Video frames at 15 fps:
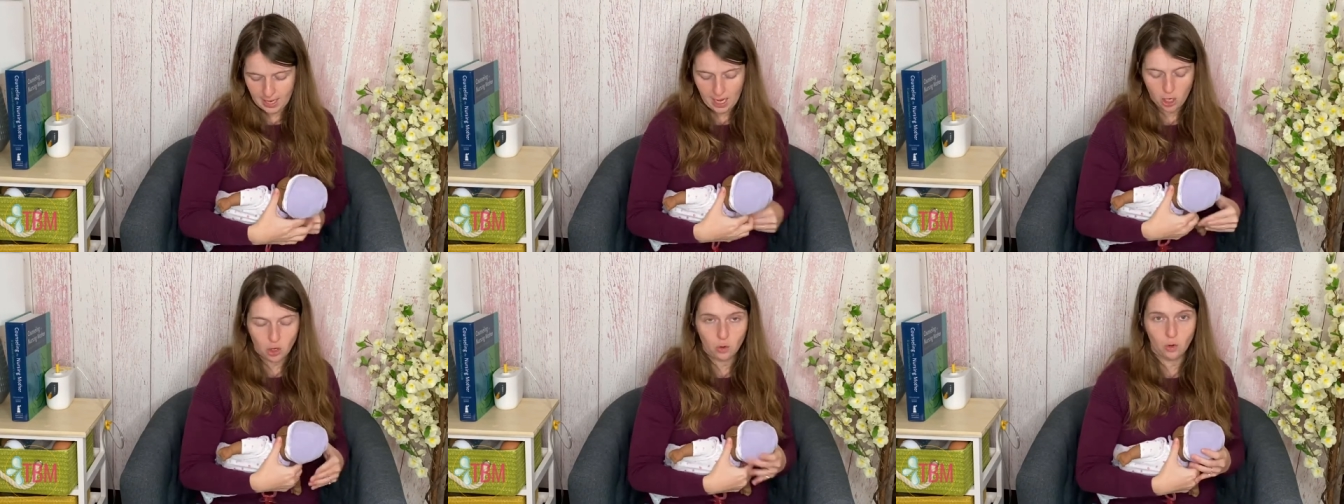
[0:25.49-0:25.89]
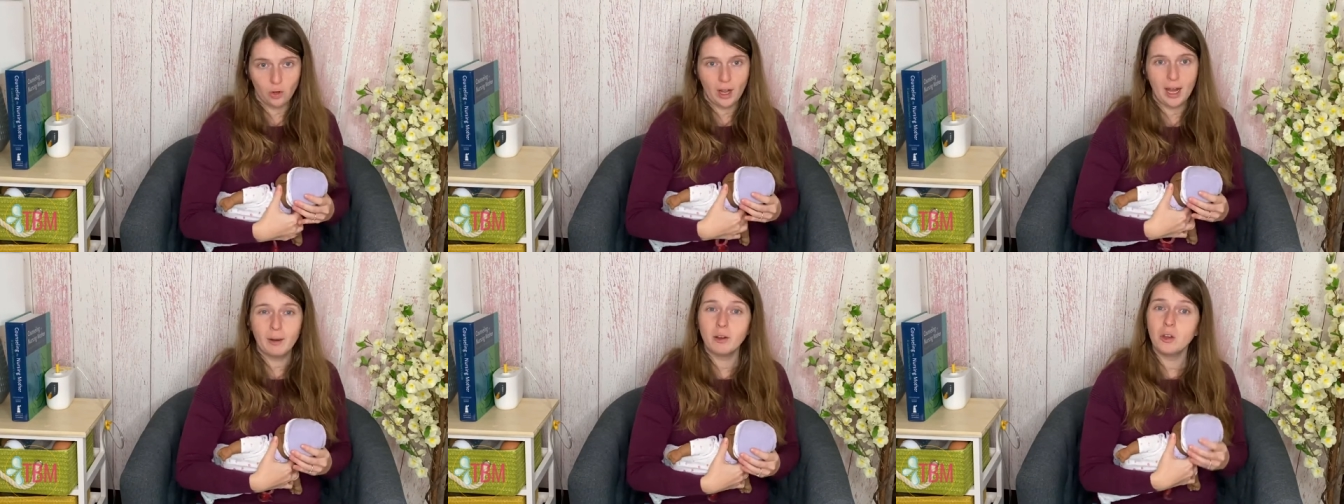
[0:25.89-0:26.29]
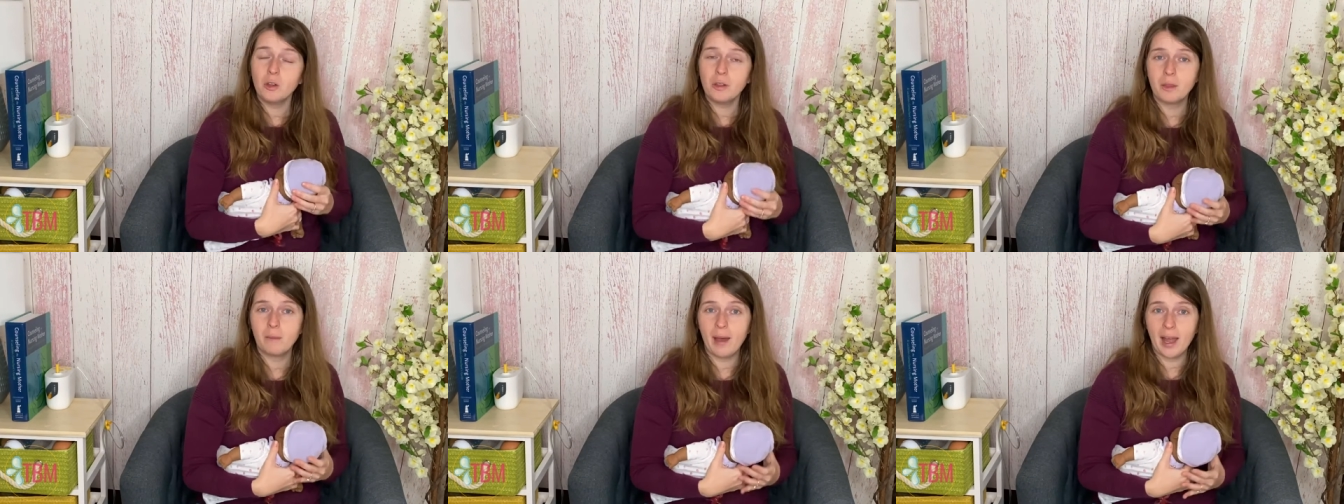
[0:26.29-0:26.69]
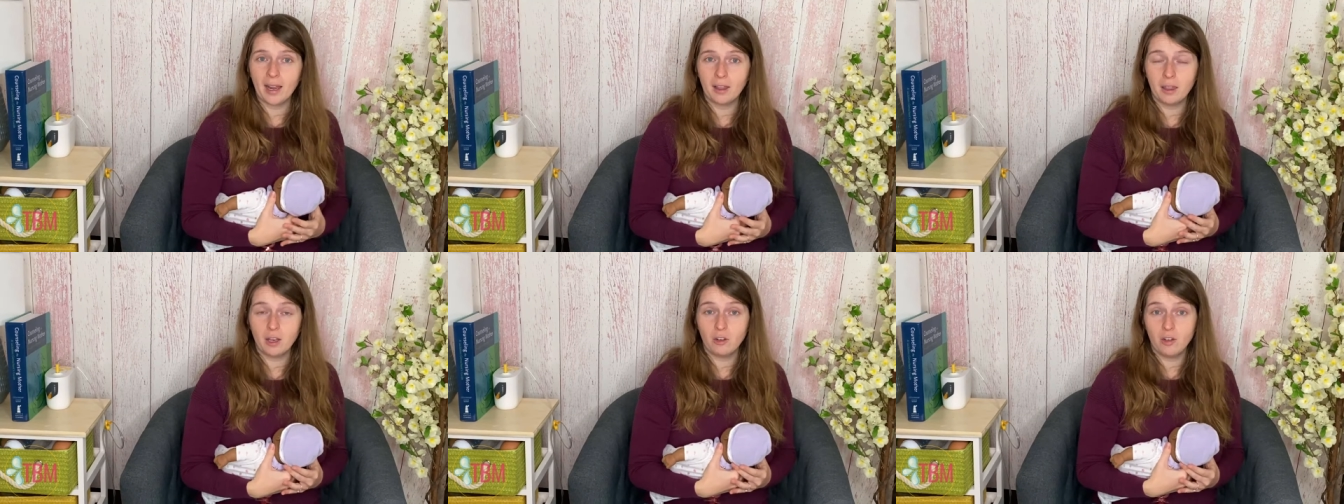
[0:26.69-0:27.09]
and you cradle the back
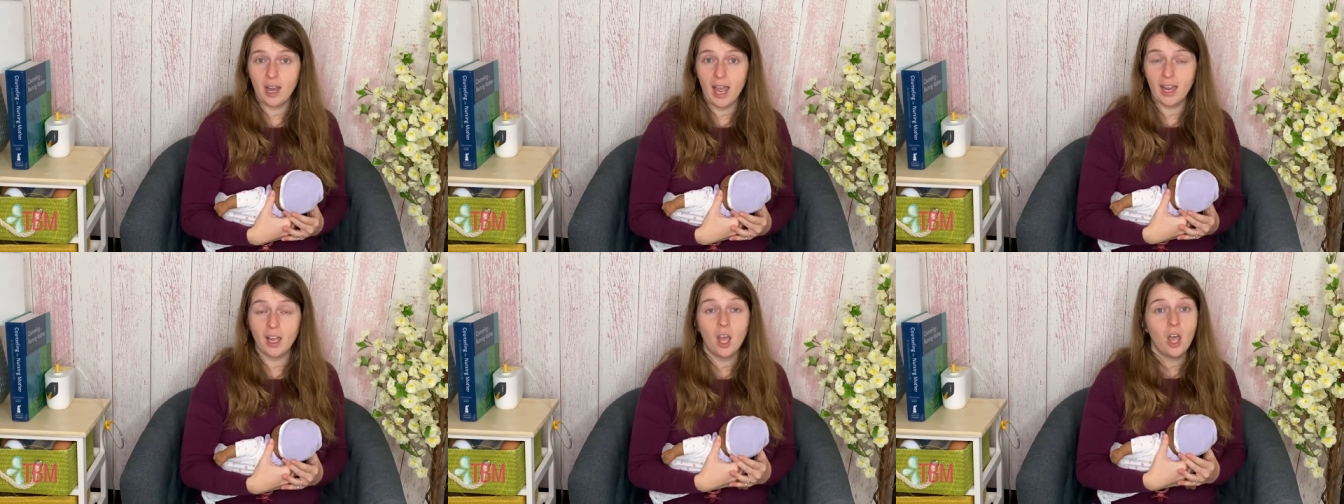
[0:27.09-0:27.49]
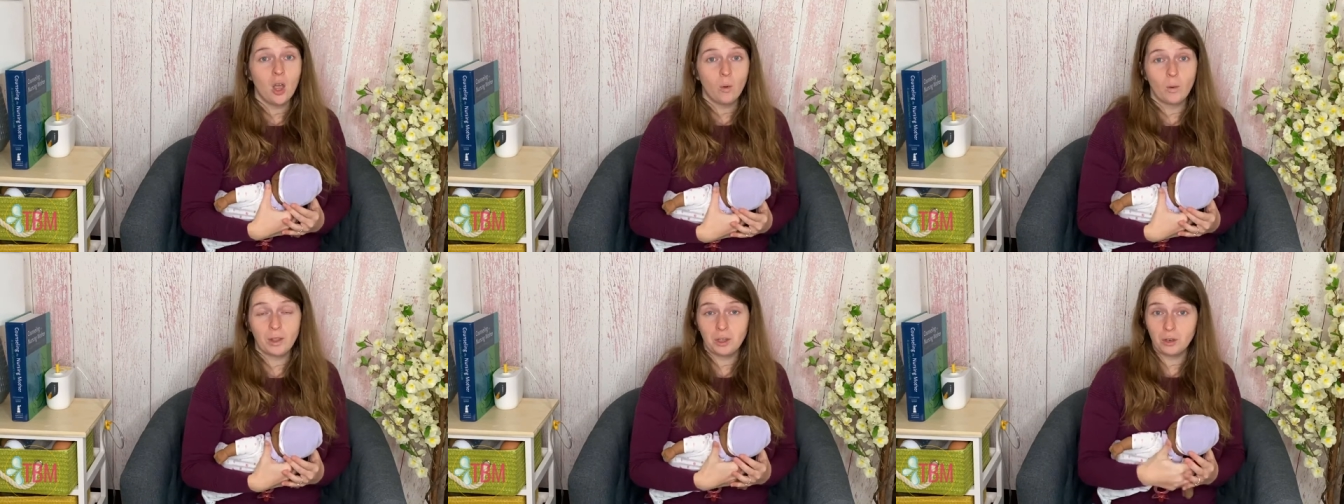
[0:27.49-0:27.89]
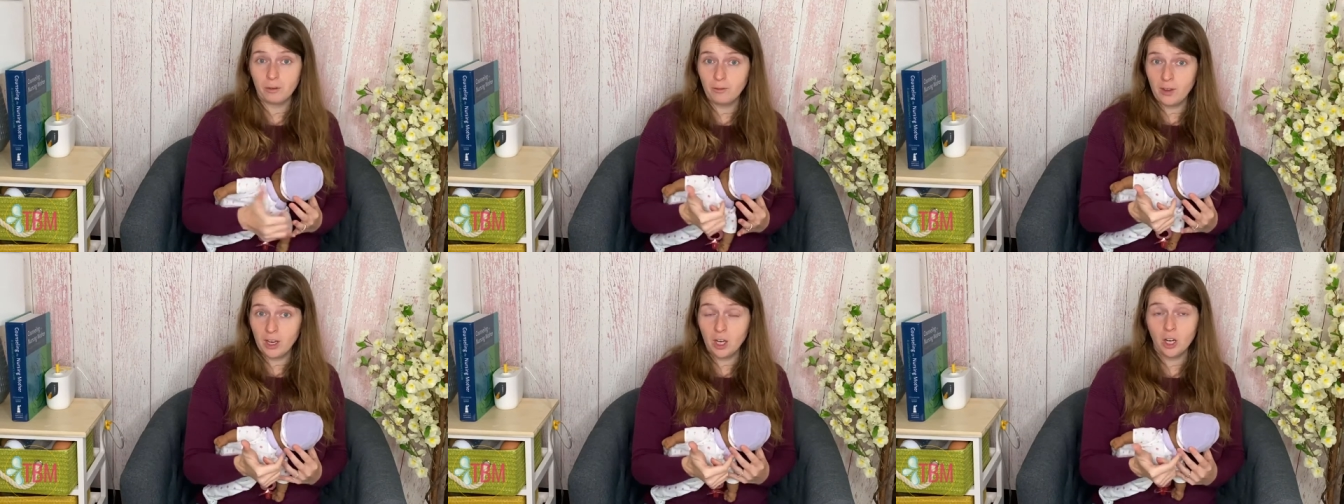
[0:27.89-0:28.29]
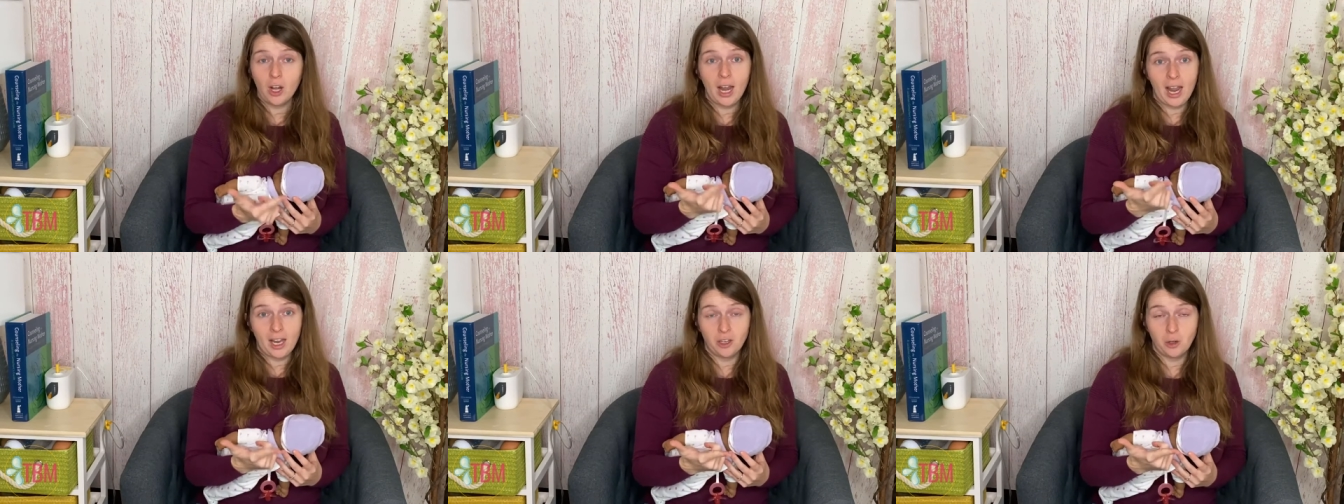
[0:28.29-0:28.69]
of their neck with your finger
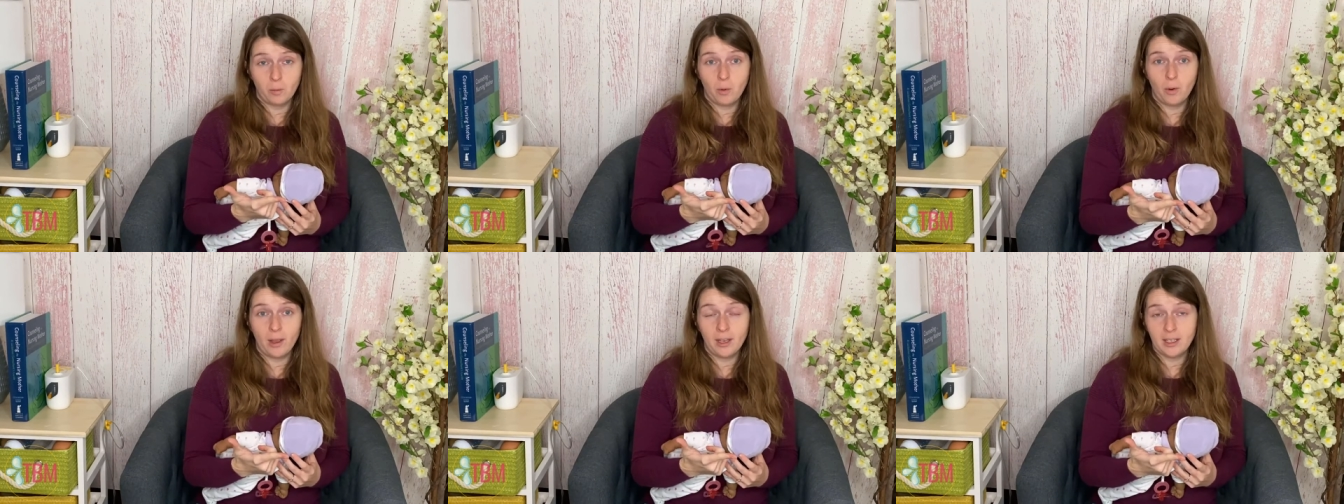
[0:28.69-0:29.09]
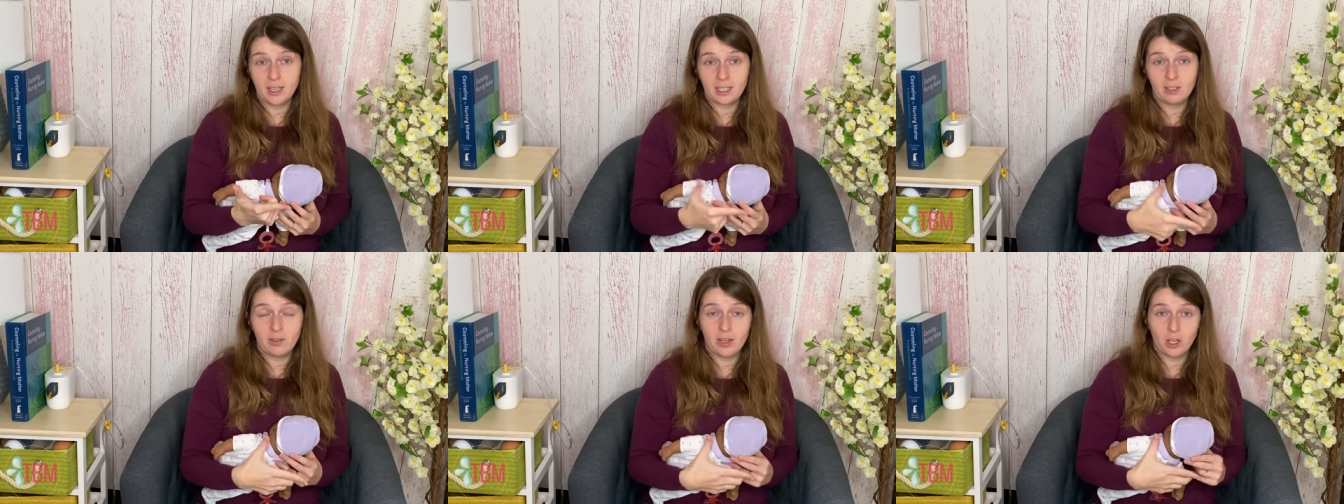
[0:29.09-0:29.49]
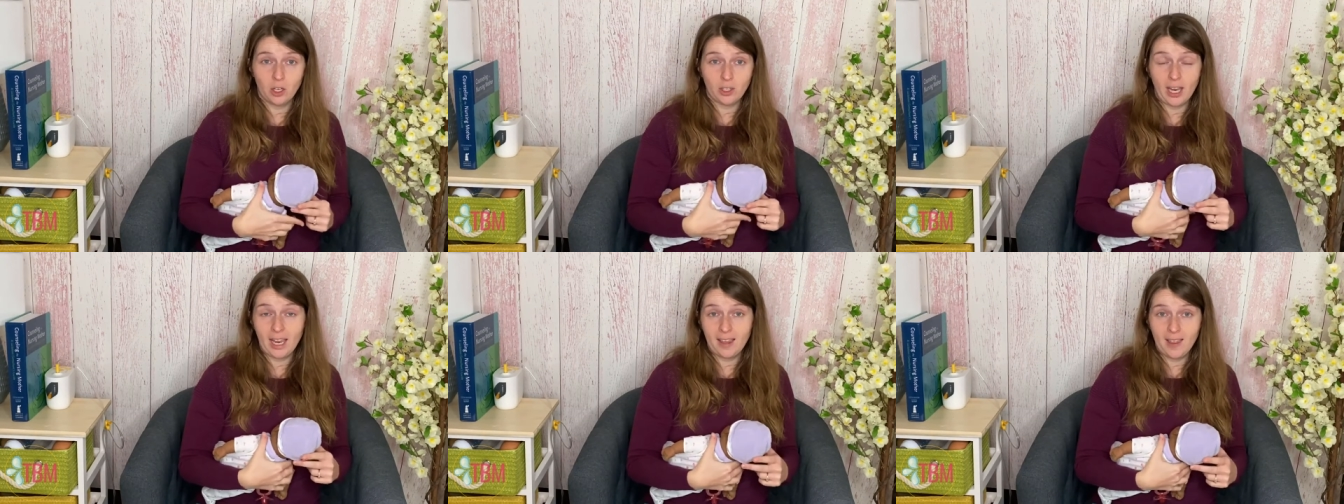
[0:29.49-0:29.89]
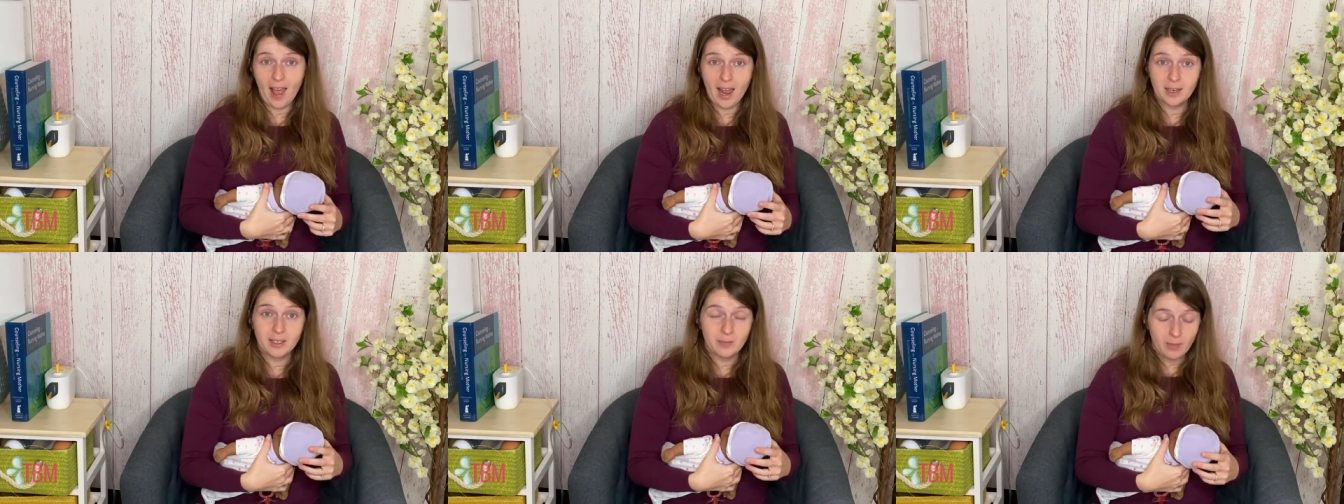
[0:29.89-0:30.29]
and your index finger like that.